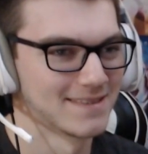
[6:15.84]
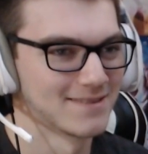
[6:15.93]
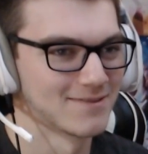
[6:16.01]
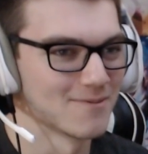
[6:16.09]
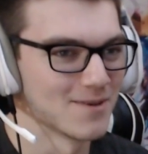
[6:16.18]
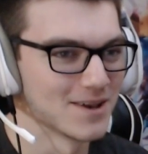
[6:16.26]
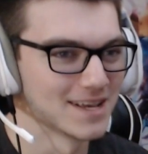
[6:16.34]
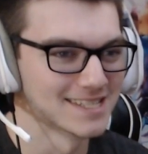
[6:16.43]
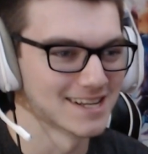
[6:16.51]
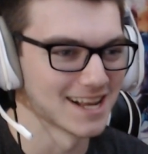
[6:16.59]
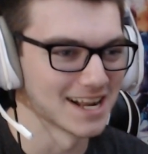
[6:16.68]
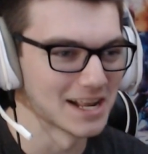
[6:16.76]
familias
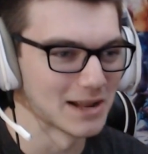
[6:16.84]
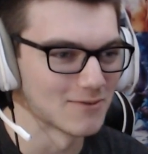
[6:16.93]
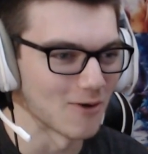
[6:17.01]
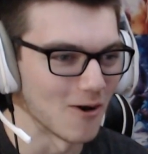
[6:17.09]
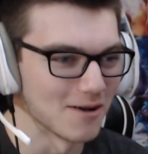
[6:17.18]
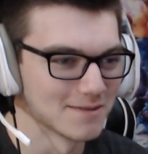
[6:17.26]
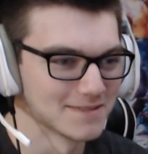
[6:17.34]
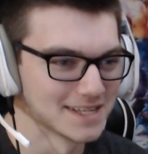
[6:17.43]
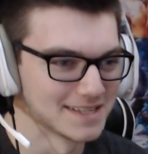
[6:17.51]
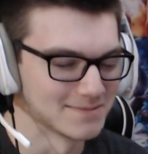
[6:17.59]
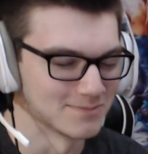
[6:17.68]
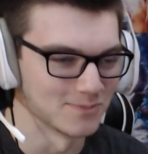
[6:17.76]
are getting involved
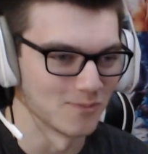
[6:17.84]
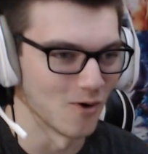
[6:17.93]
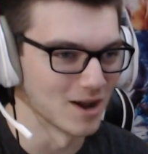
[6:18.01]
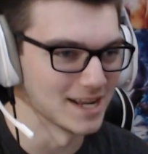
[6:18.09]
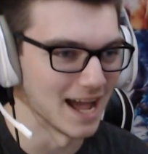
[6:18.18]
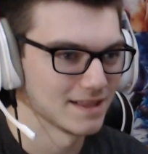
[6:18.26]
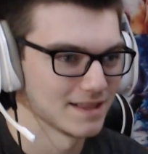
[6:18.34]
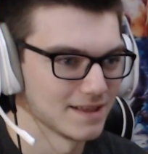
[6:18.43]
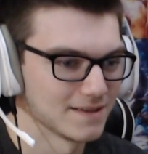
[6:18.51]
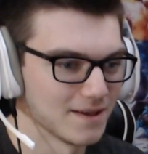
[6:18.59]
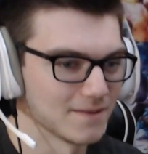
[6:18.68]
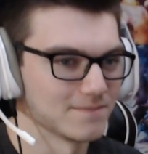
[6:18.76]
and whatnot.
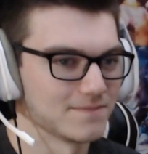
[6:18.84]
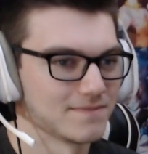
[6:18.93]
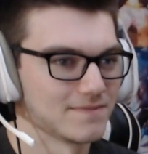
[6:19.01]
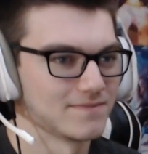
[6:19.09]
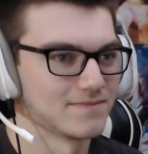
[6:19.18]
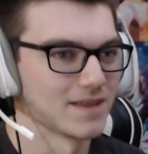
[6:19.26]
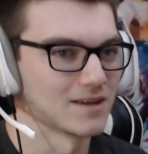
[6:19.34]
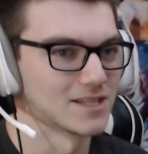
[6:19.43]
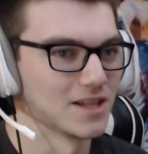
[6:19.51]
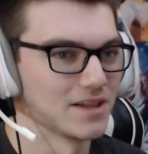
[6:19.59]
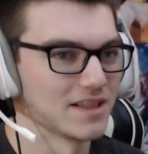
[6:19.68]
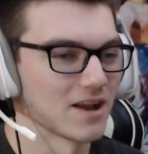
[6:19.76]
Oh, there's
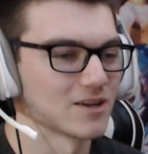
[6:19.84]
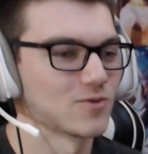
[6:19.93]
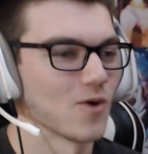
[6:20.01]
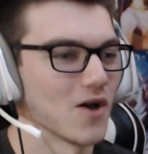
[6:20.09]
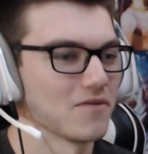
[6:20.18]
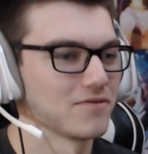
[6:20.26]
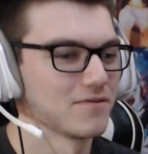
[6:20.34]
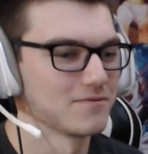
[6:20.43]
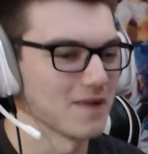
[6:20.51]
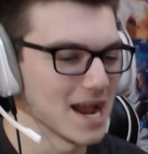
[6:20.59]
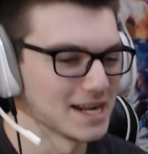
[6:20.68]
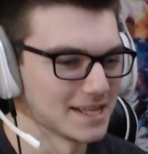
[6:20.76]
Lily. There's Wealth.
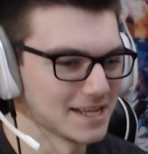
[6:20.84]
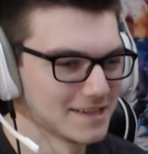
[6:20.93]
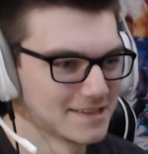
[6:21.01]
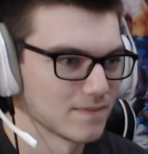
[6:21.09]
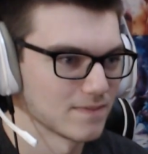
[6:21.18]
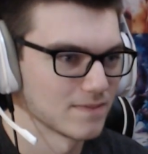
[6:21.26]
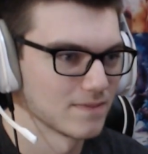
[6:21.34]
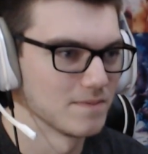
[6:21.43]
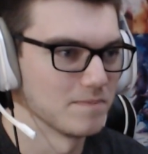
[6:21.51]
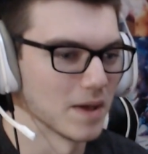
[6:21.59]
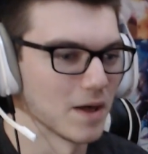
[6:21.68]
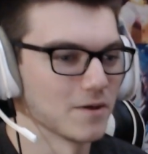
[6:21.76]
Finally.
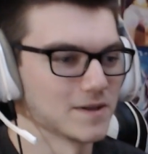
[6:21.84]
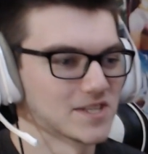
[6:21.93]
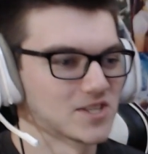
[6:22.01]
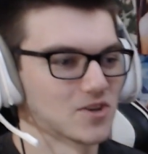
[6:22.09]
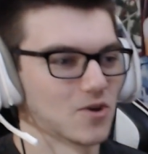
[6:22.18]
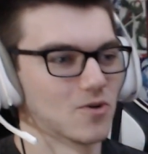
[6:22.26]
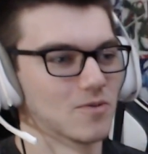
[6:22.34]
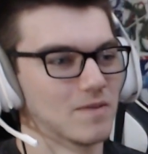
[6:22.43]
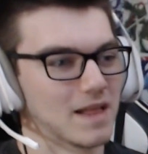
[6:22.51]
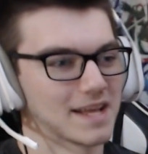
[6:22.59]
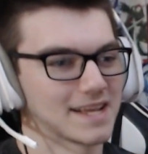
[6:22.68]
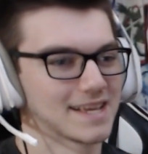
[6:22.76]
Bell is so,
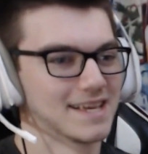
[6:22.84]
like,